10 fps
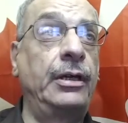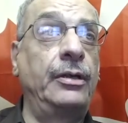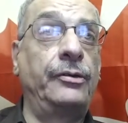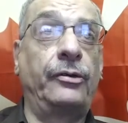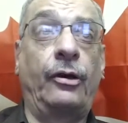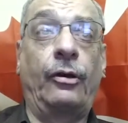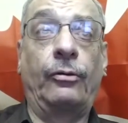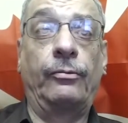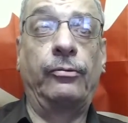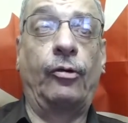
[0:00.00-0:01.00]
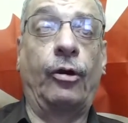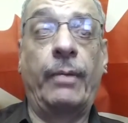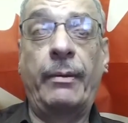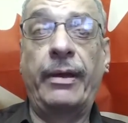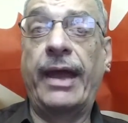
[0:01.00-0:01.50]
So, or
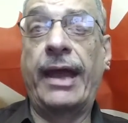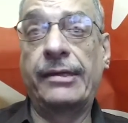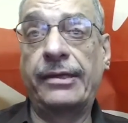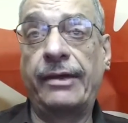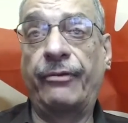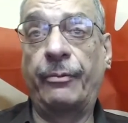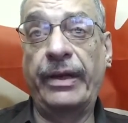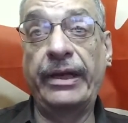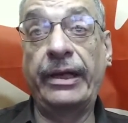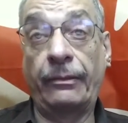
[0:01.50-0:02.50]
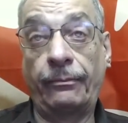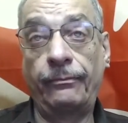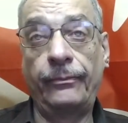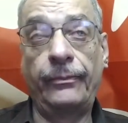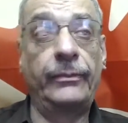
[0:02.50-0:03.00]
maybe it has a different meaning.
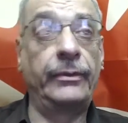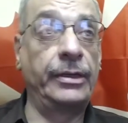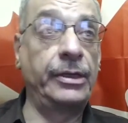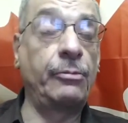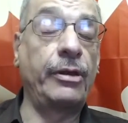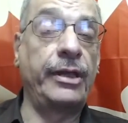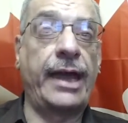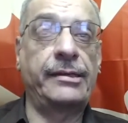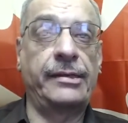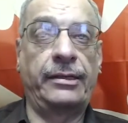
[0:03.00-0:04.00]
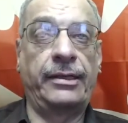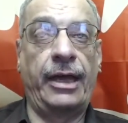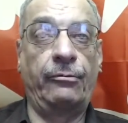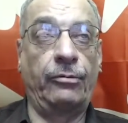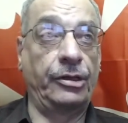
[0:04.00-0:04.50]
This is what the accent tag
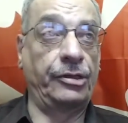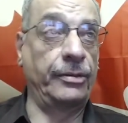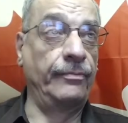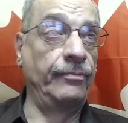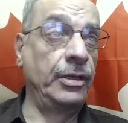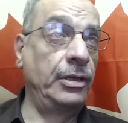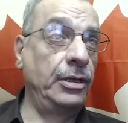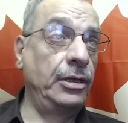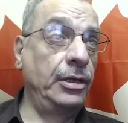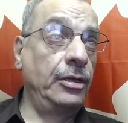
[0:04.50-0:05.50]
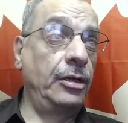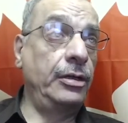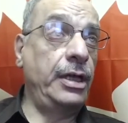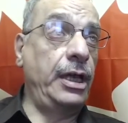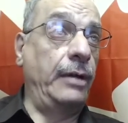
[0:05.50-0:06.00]
was.
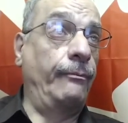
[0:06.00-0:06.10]
Okay.